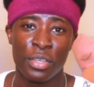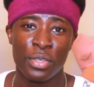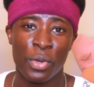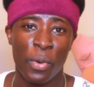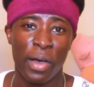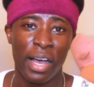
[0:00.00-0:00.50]

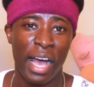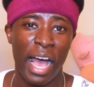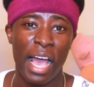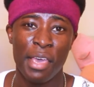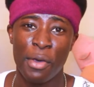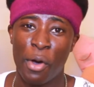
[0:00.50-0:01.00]
So
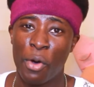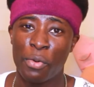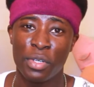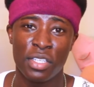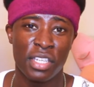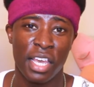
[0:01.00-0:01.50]
I
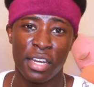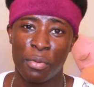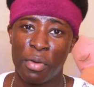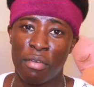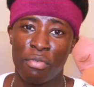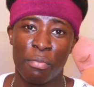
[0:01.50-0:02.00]
always stayed
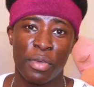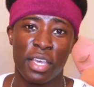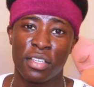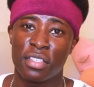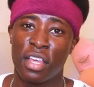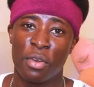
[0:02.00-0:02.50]
away from
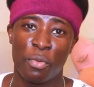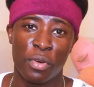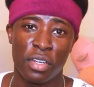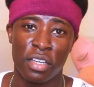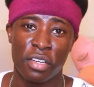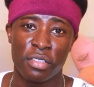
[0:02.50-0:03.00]
kissing
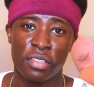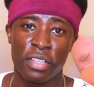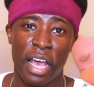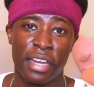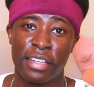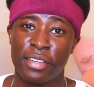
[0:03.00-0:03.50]
anyone because
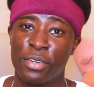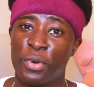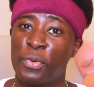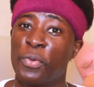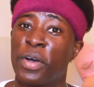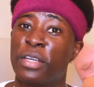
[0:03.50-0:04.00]
I did
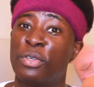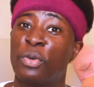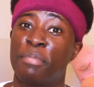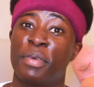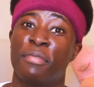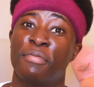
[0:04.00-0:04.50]
not want to
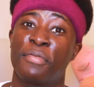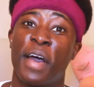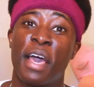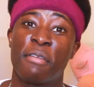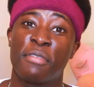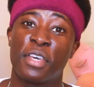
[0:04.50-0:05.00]
be
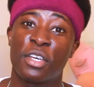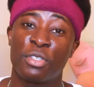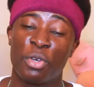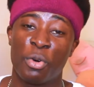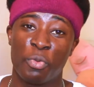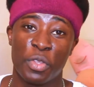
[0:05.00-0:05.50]
5 years
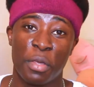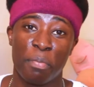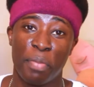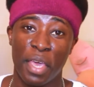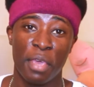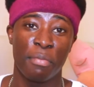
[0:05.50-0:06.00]
old with a
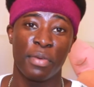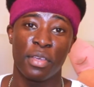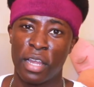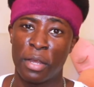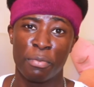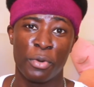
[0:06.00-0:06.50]
baby,
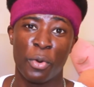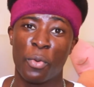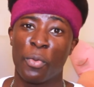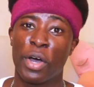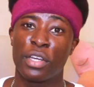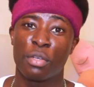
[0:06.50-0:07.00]
and I
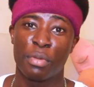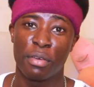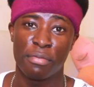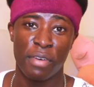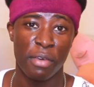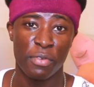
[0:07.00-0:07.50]
don't want to be a
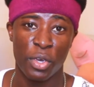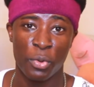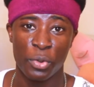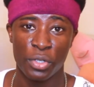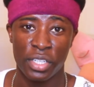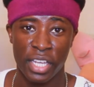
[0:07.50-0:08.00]

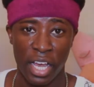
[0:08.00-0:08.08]
5-year-old